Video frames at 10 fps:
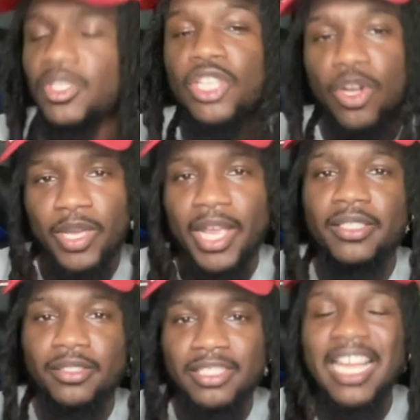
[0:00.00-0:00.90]
go
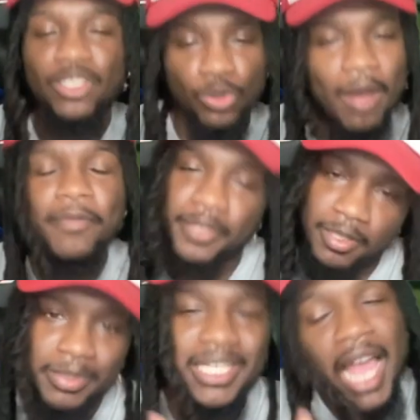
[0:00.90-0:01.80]
Gators, that's who I'm
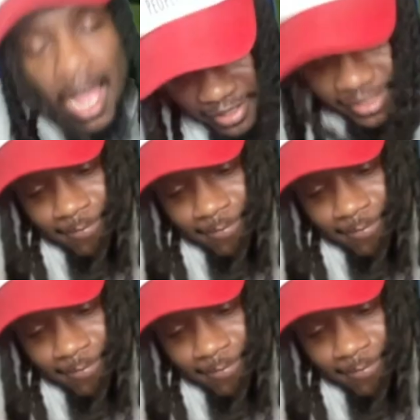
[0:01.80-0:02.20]
finna be, I,